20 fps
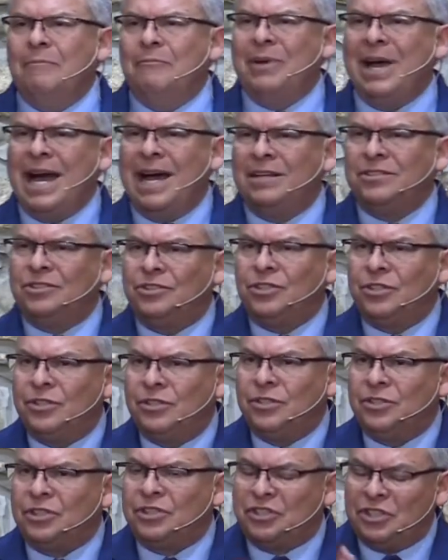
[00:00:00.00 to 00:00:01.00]

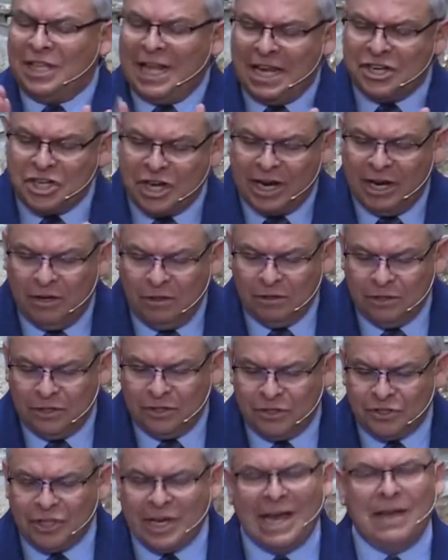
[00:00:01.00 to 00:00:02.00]
pastors slash
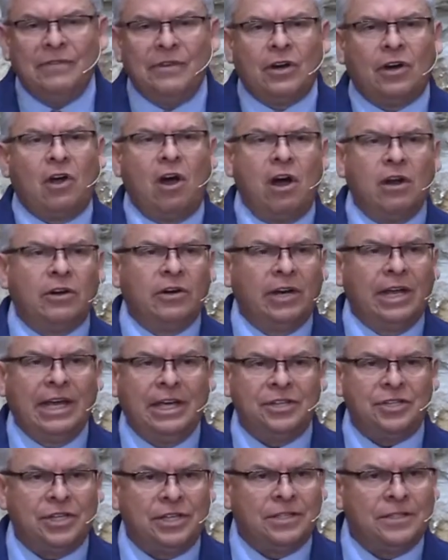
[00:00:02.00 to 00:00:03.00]
elders and their
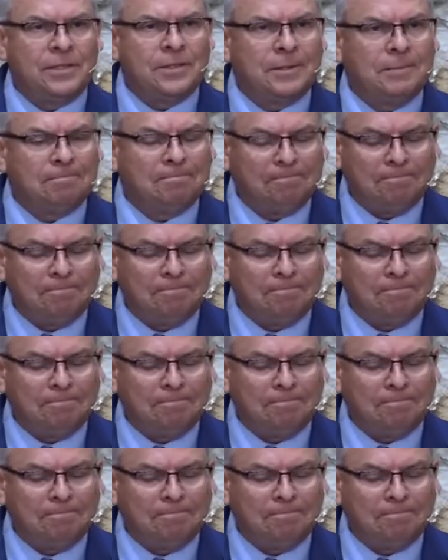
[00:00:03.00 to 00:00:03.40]
congregations.